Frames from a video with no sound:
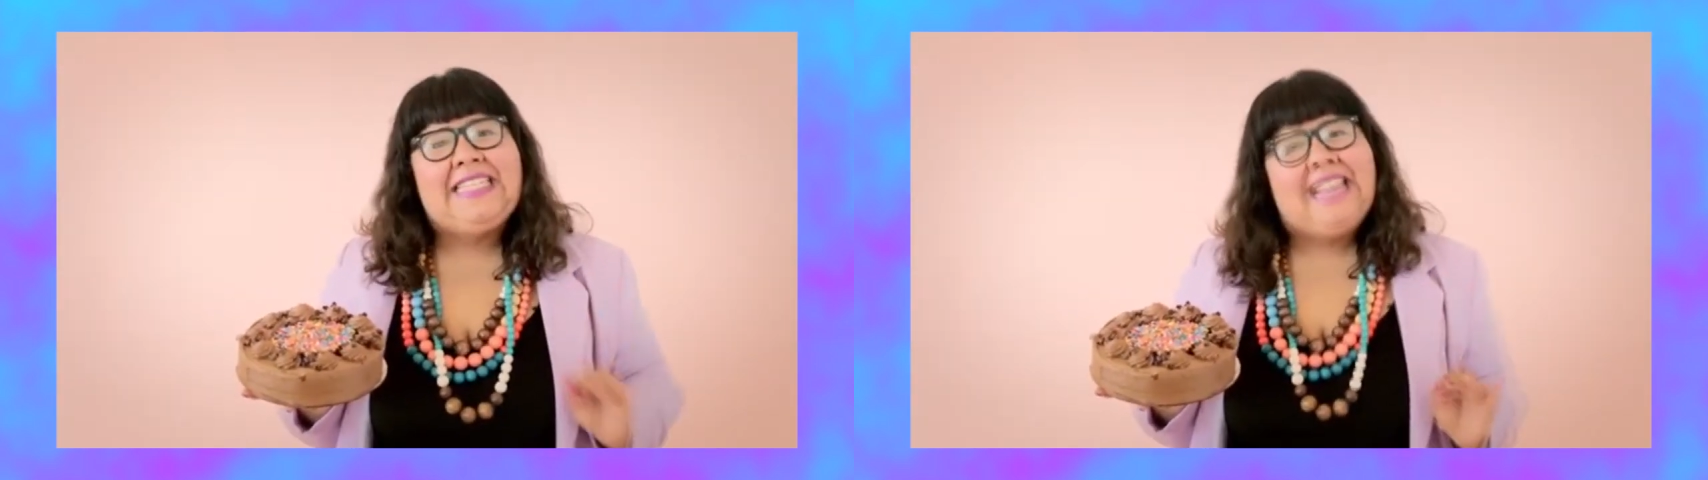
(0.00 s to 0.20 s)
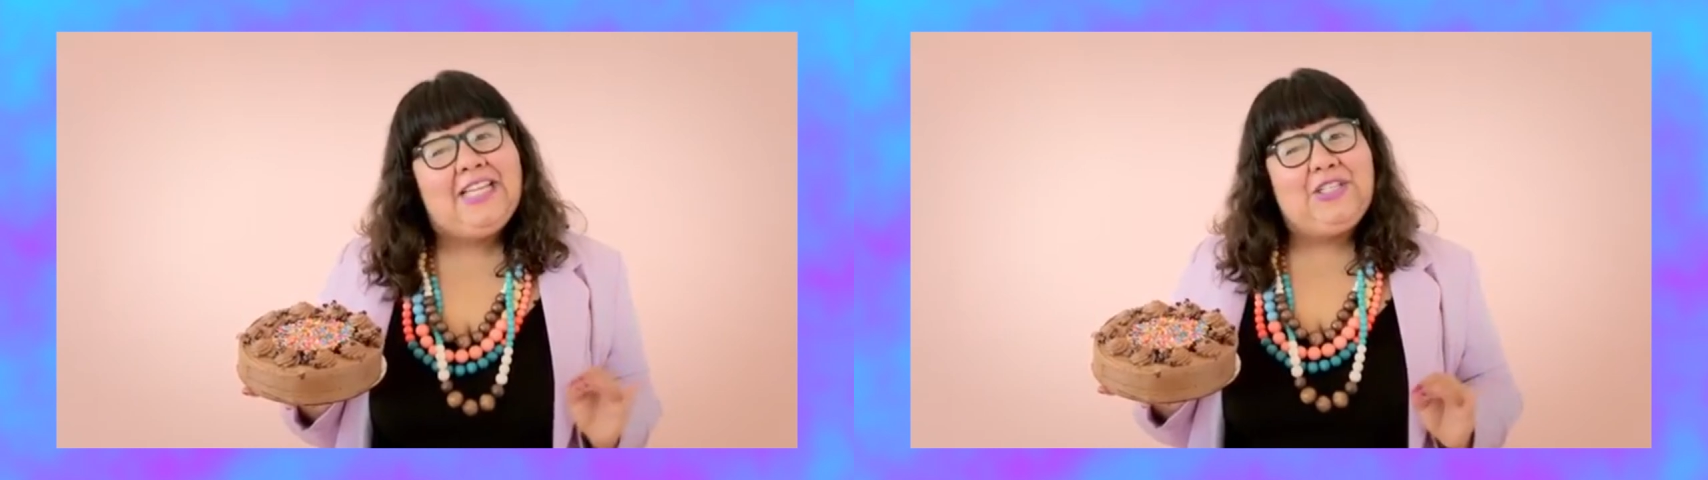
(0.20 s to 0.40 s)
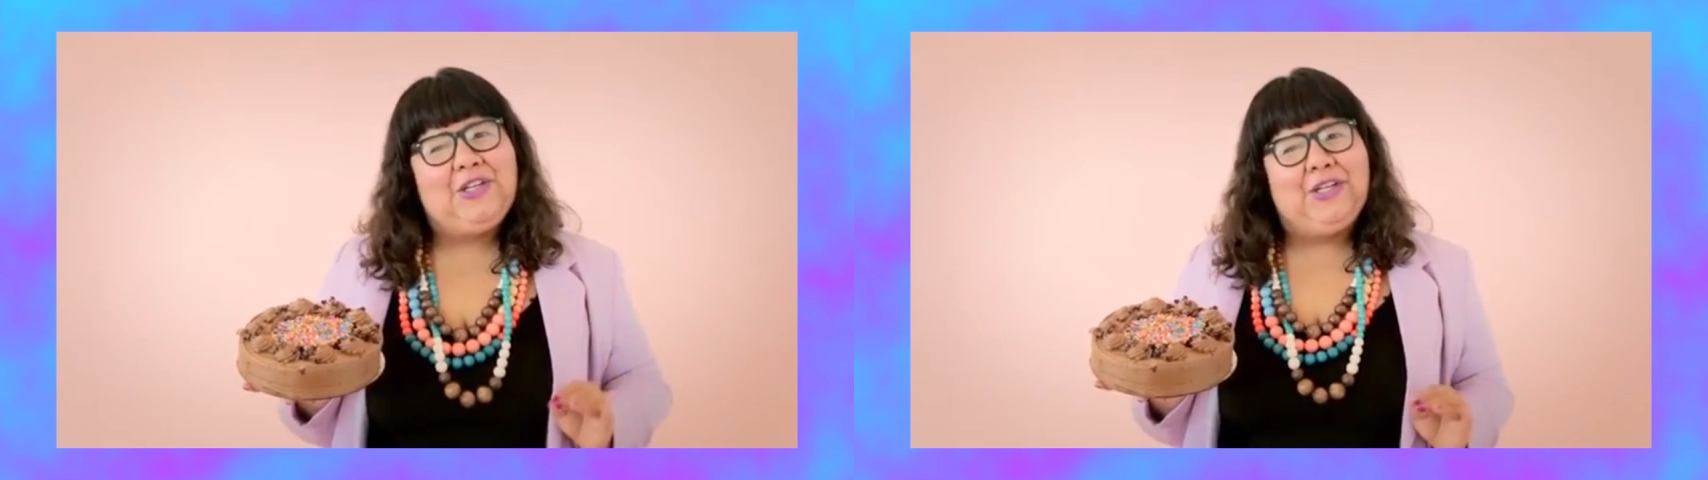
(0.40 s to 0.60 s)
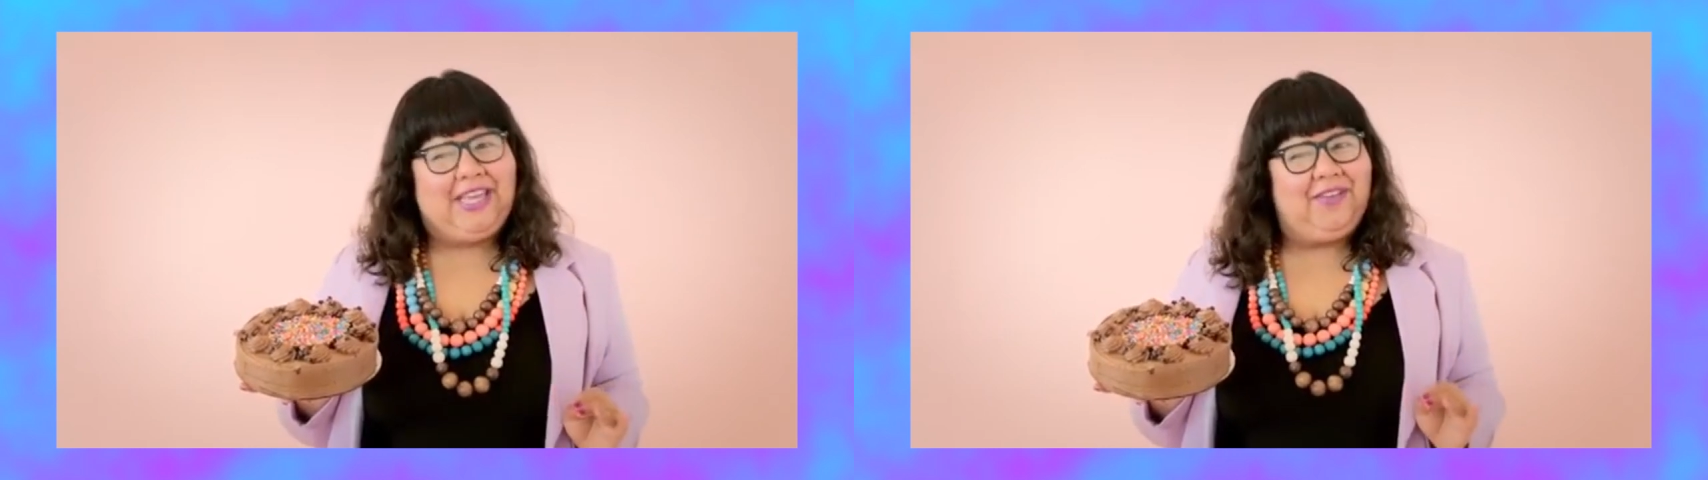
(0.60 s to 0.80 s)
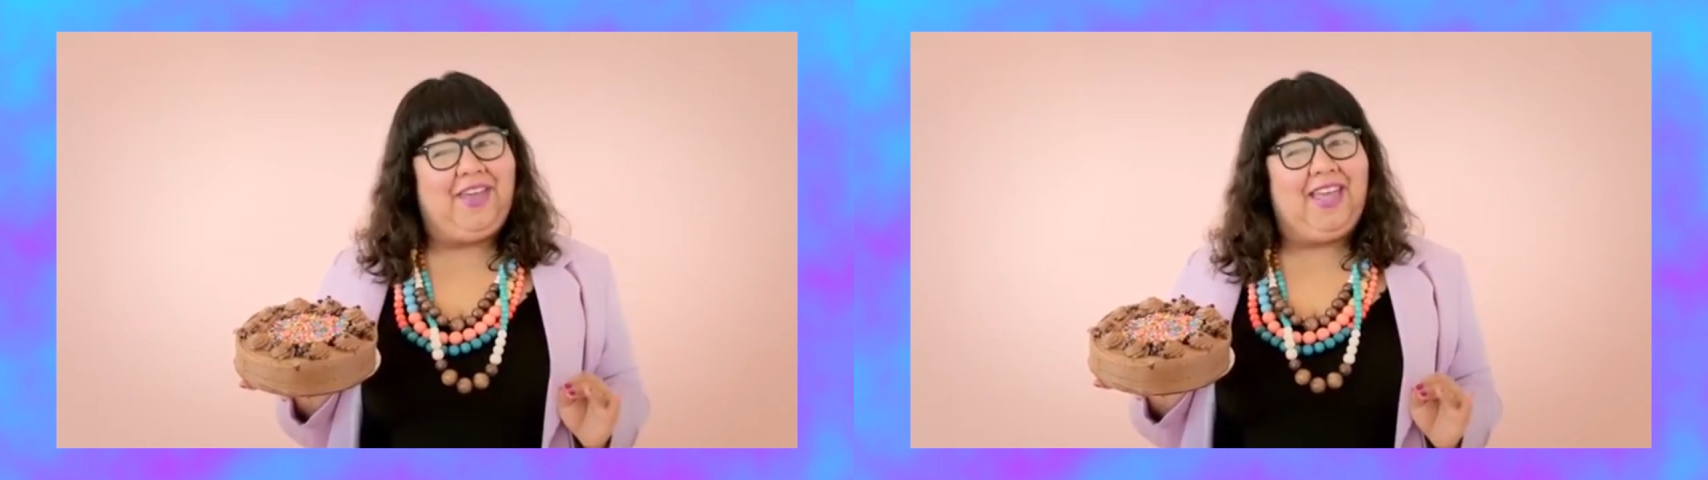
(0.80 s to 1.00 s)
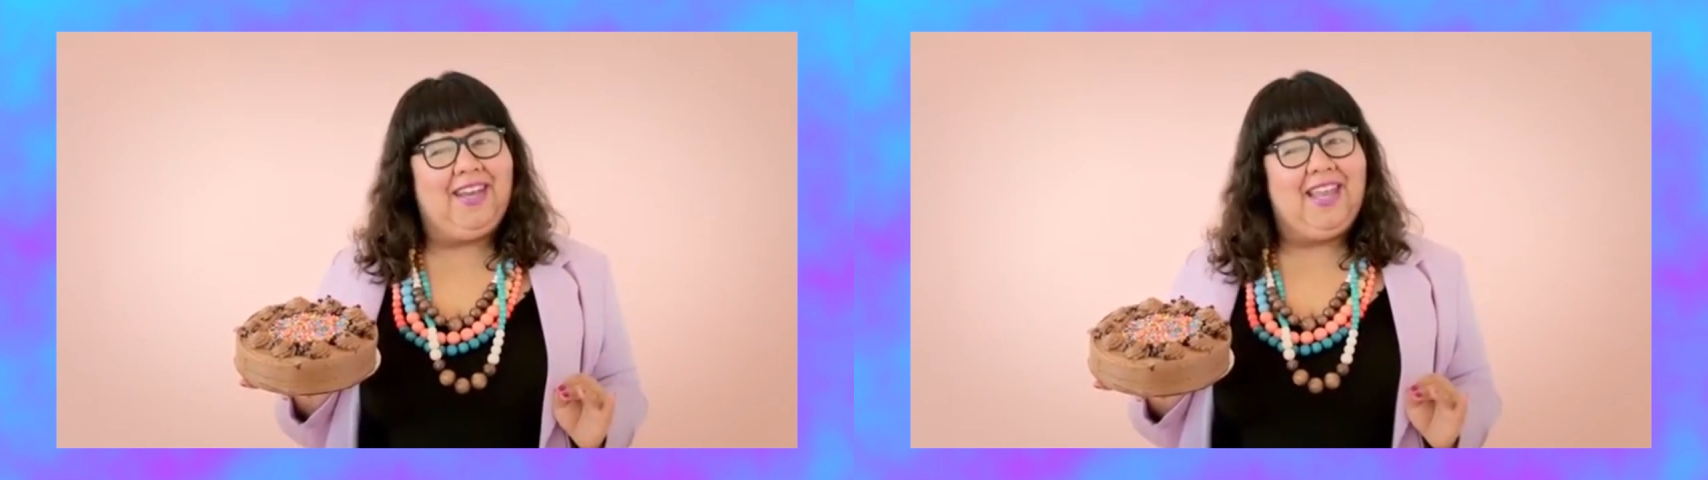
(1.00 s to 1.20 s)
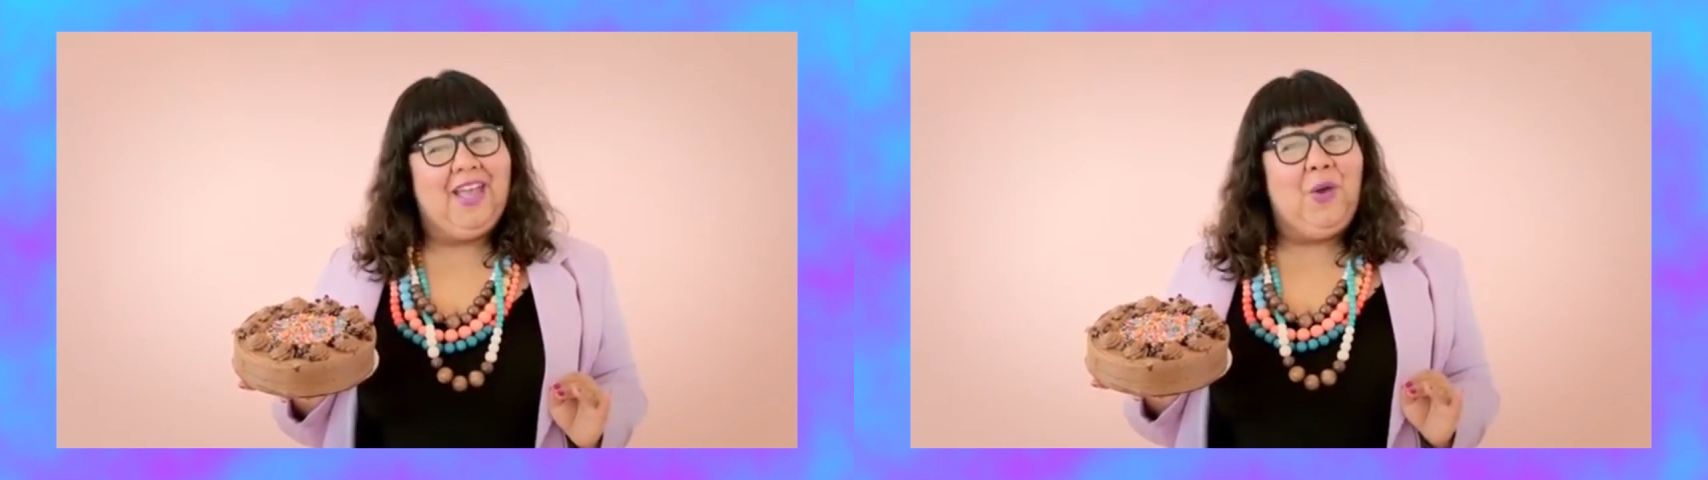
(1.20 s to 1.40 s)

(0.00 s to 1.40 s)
slice you're given,